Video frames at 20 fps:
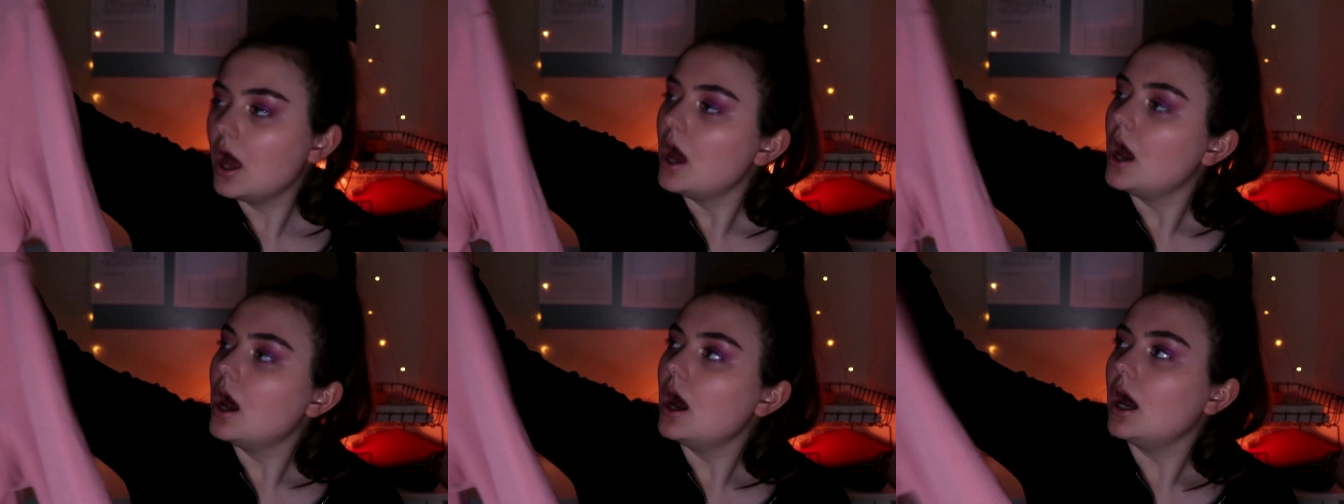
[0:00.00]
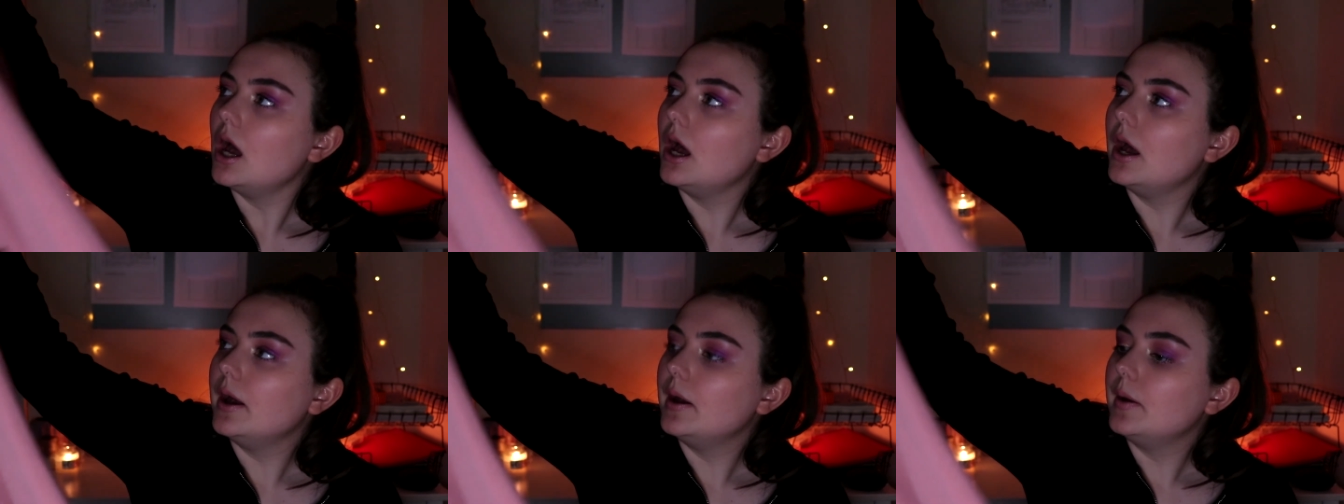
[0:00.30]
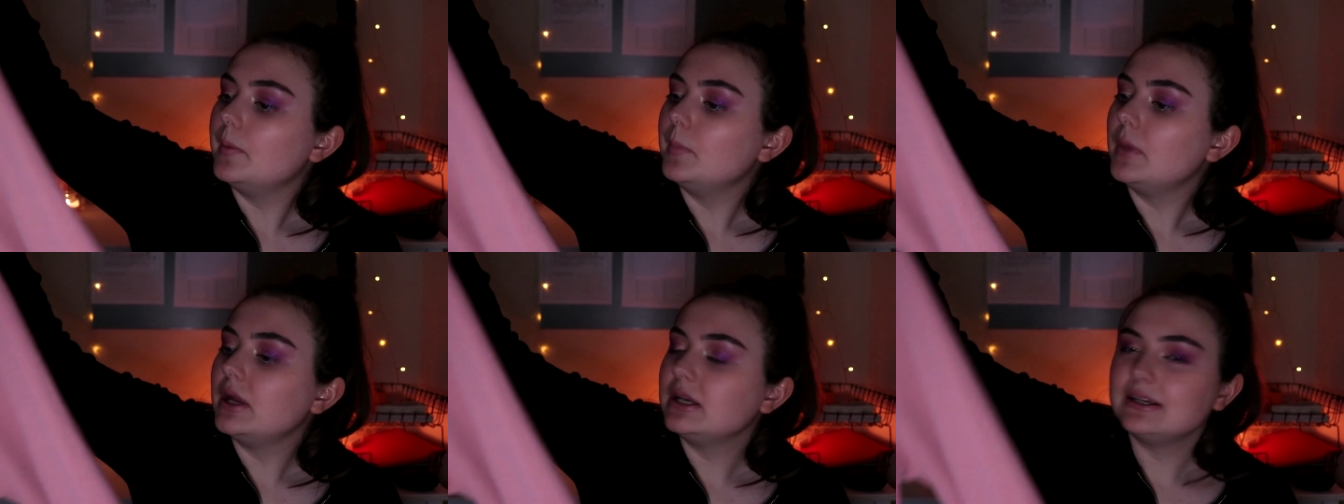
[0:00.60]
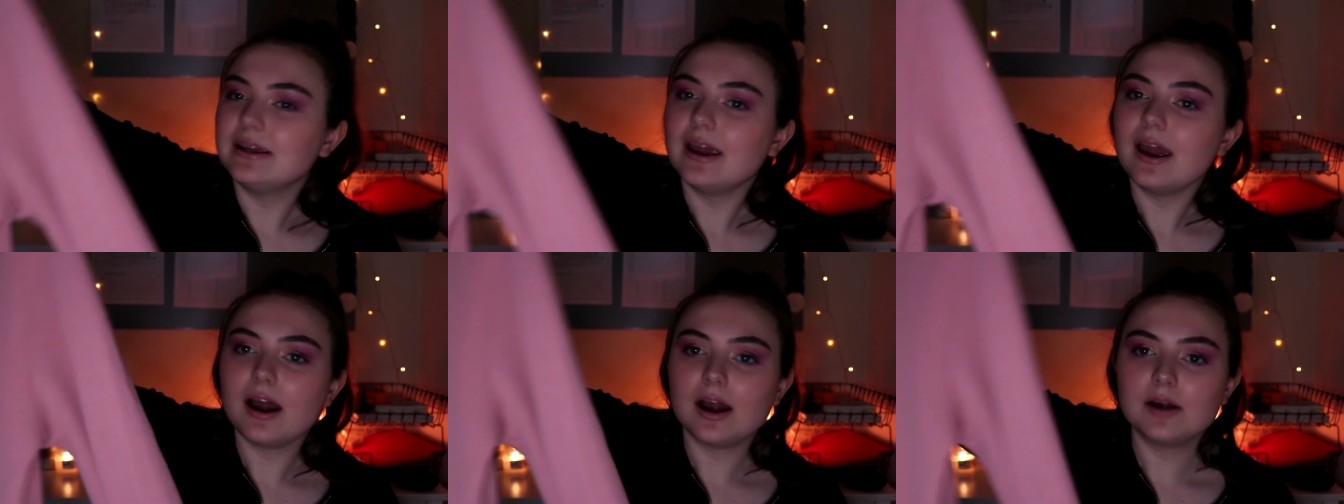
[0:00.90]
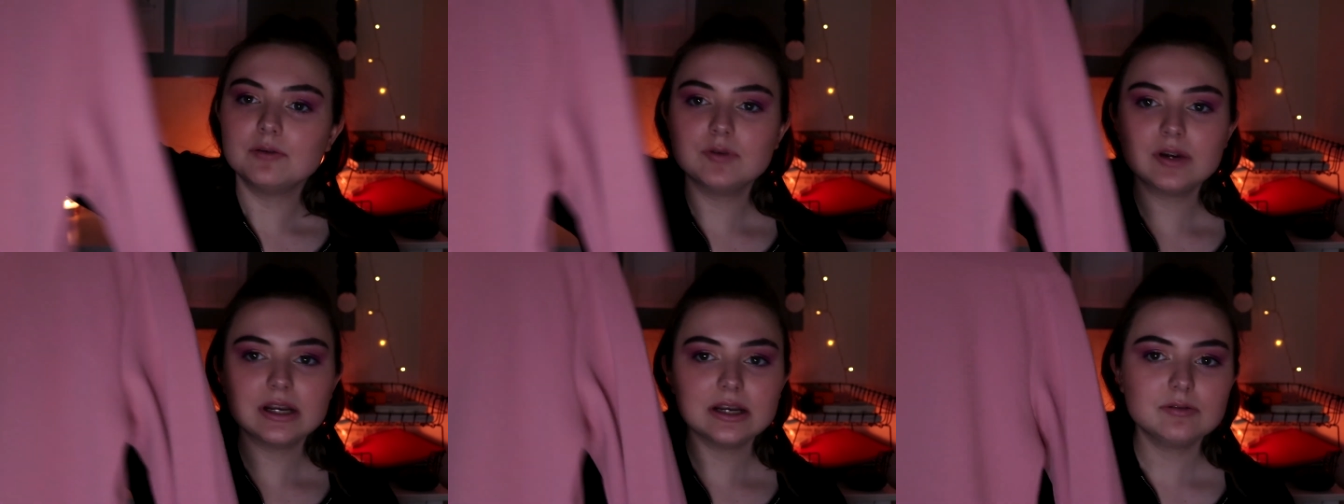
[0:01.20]
And yeah, I
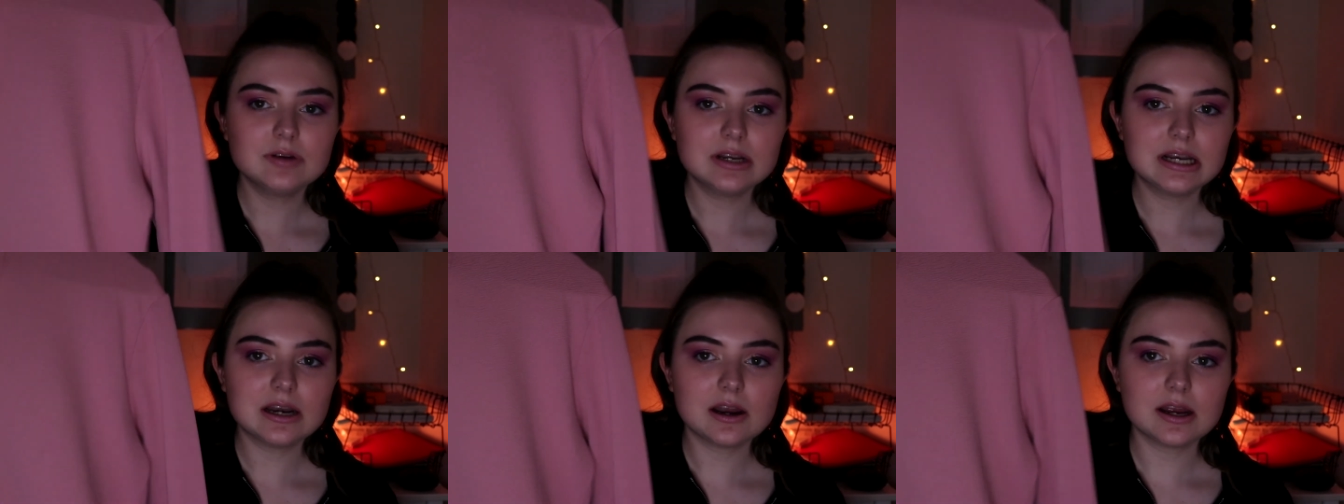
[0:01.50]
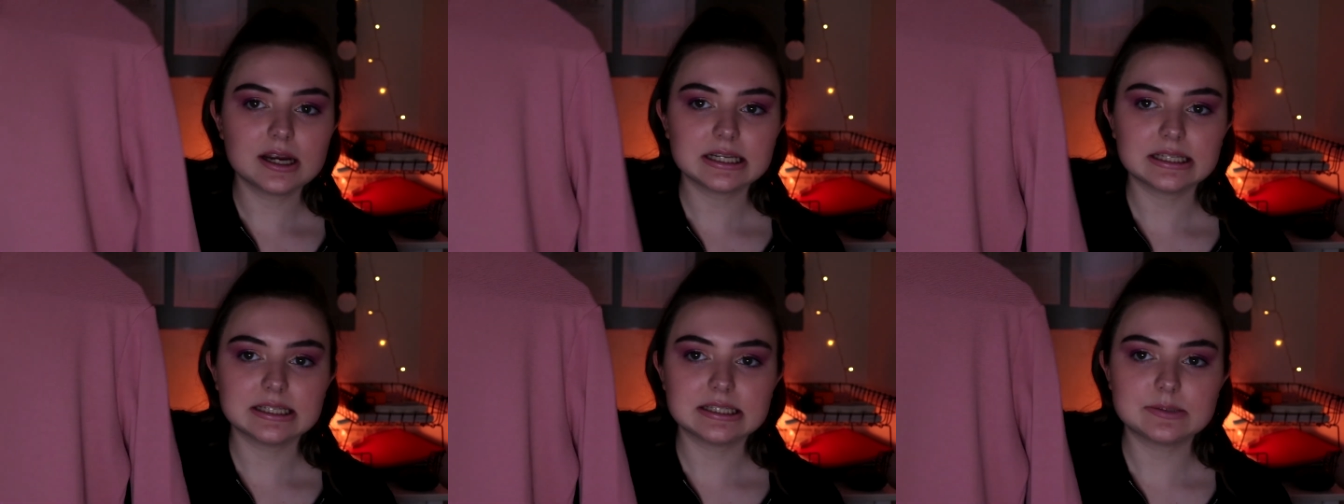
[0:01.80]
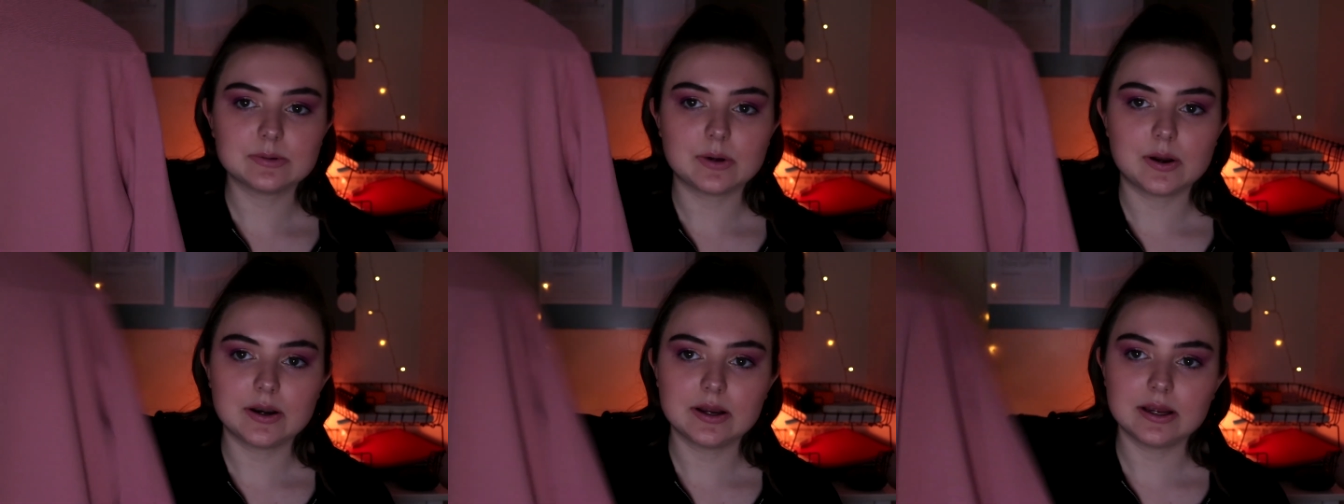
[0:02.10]
really like this one.